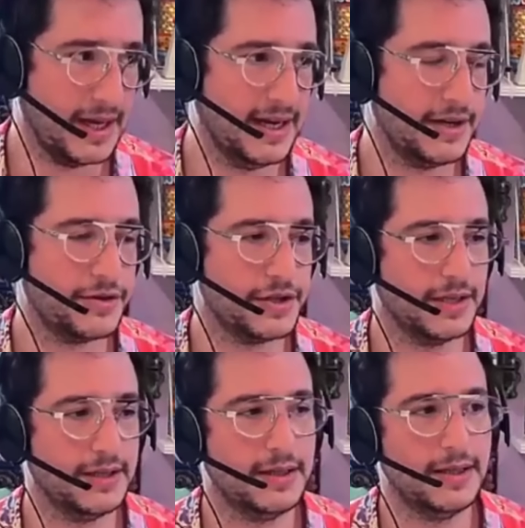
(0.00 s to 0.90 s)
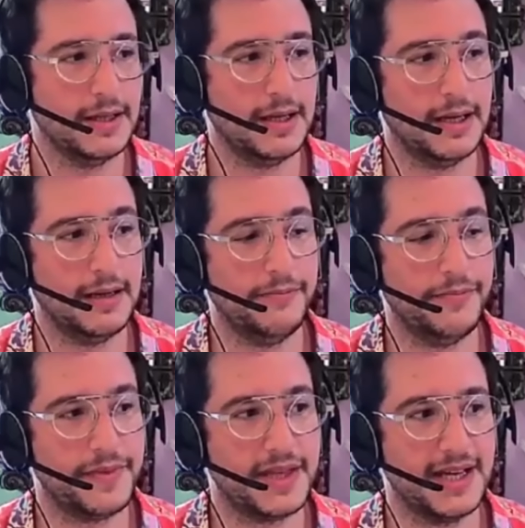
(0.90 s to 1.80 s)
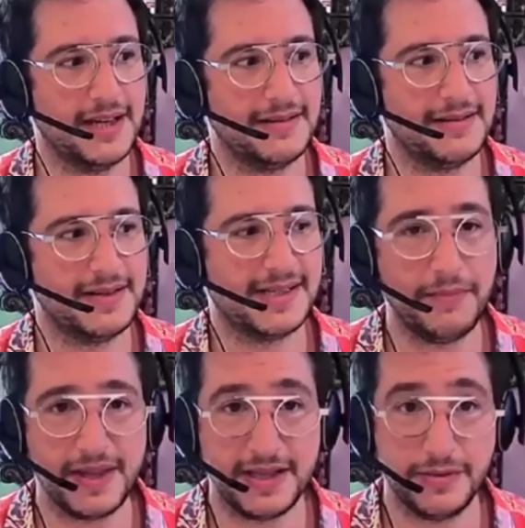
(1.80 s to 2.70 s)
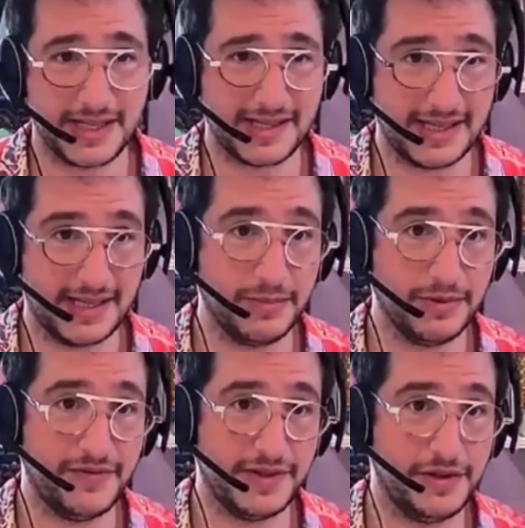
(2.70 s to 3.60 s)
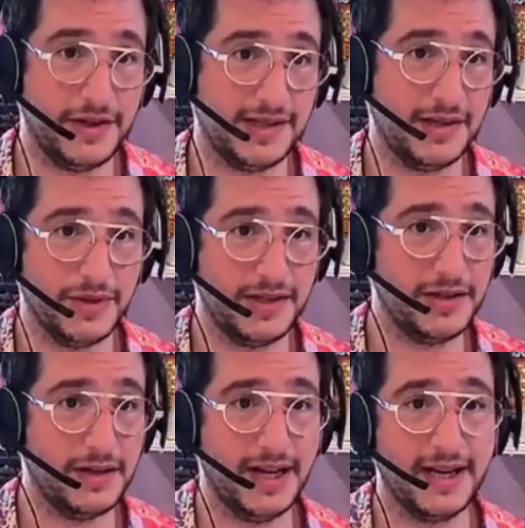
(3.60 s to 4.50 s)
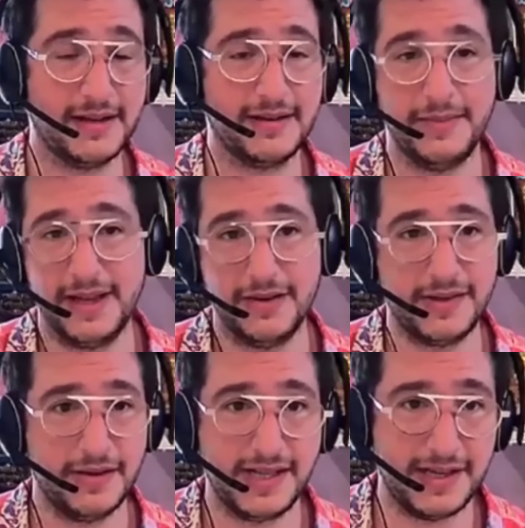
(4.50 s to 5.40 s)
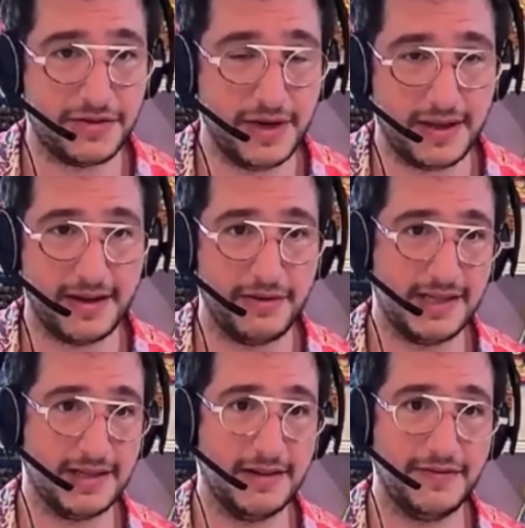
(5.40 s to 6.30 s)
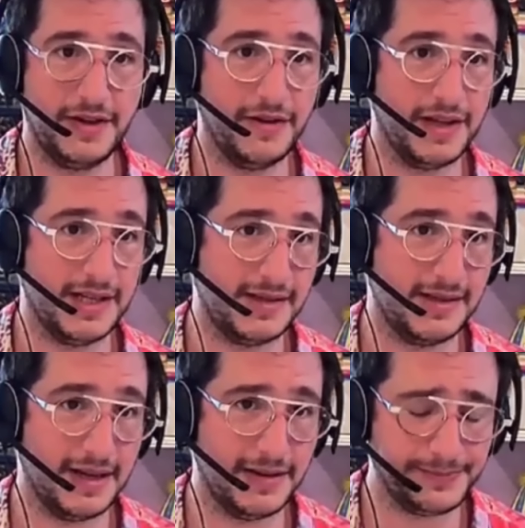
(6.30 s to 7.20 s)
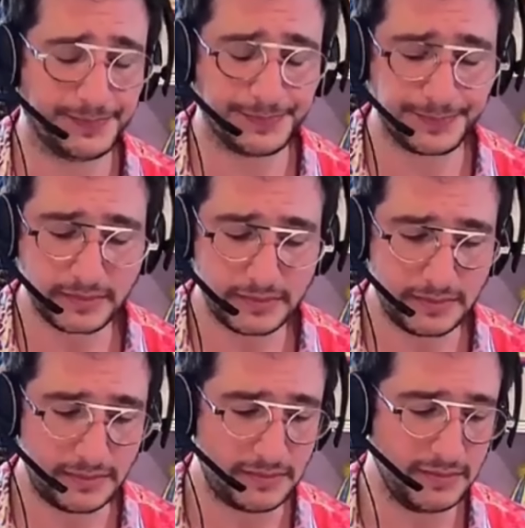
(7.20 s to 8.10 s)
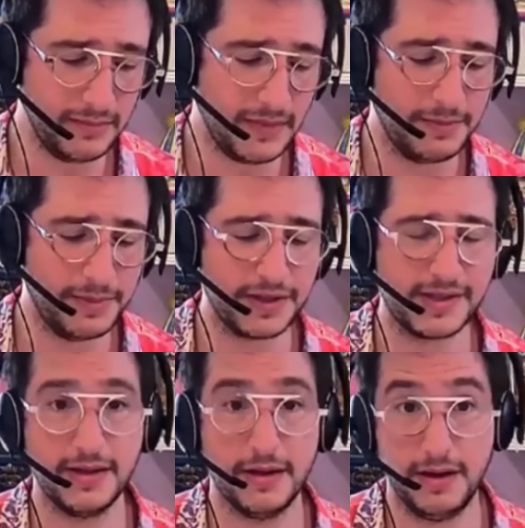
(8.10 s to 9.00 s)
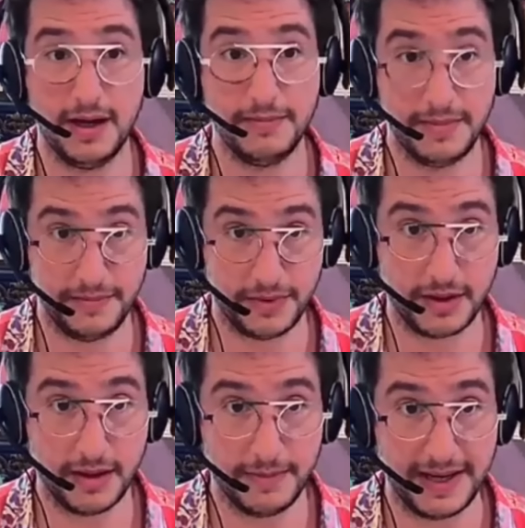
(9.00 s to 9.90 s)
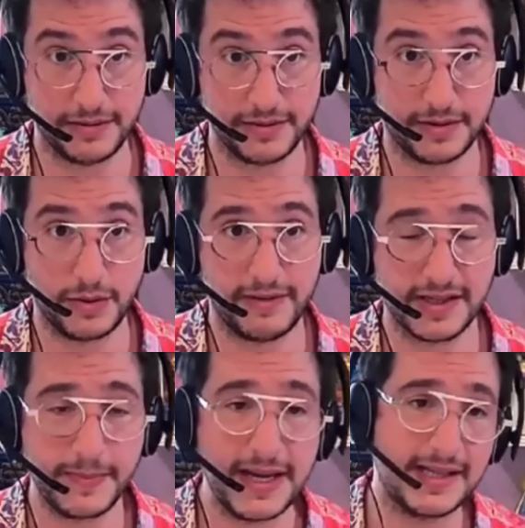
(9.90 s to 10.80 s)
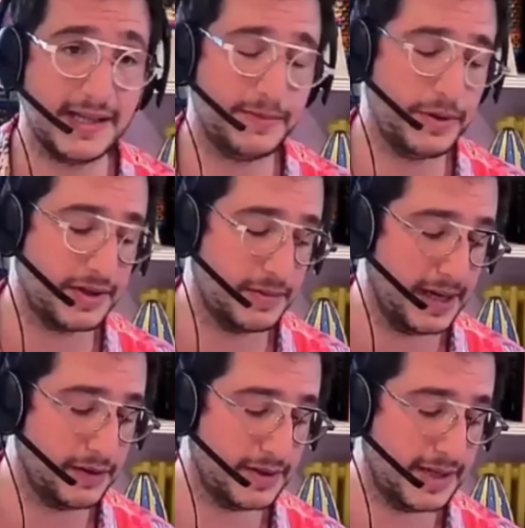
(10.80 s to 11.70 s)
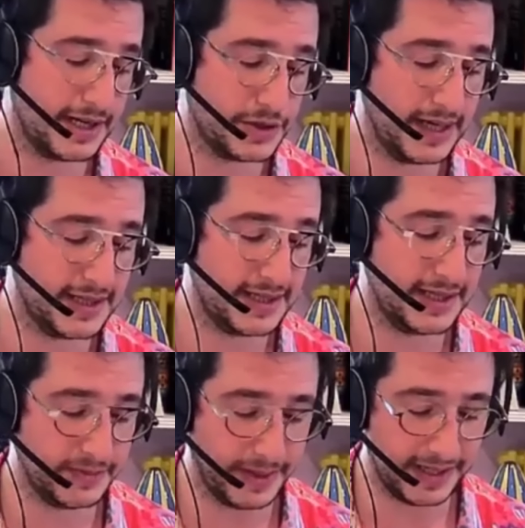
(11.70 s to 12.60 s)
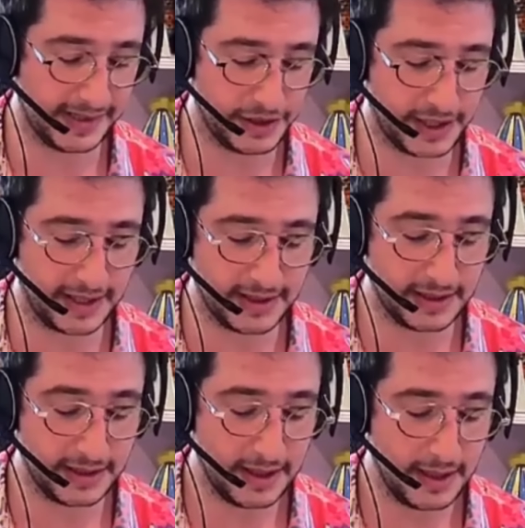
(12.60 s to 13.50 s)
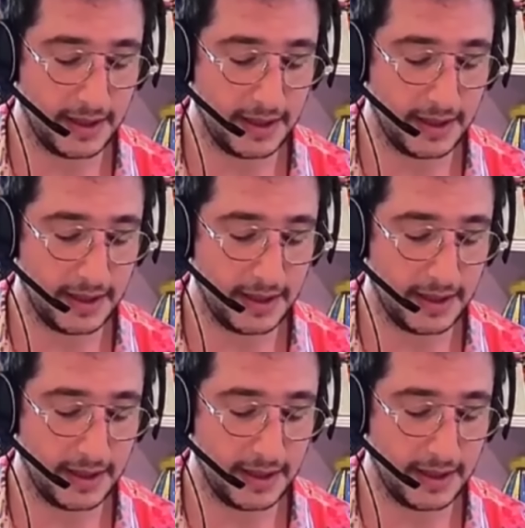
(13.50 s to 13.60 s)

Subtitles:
and literature, that something that was accessible for students that wasn't like, I mean, there was history and theory stuff, you know, there's books about queering space, there's books about sexuality in space, gender,